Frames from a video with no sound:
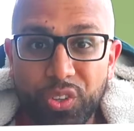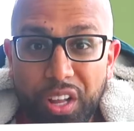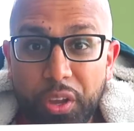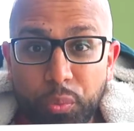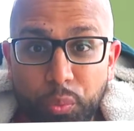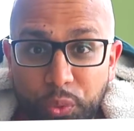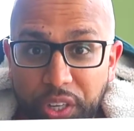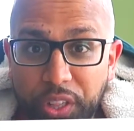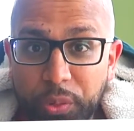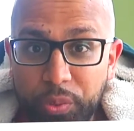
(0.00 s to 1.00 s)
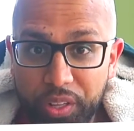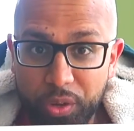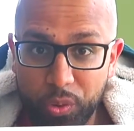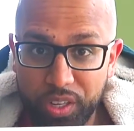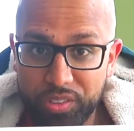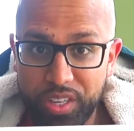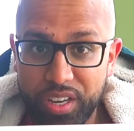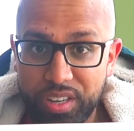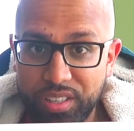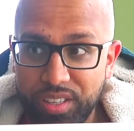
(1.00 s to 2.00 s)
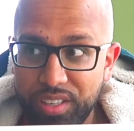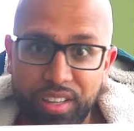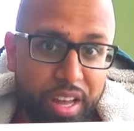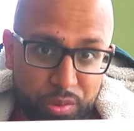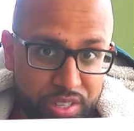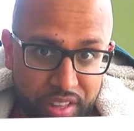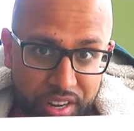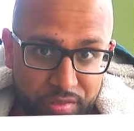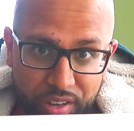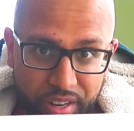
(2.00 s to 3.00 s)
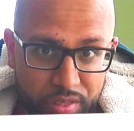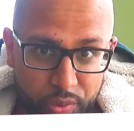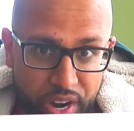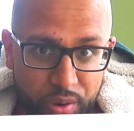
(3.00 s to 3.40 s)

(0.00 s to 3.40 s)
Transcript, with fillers: So it got like really, really cold outside. Like I was sitting there for like 3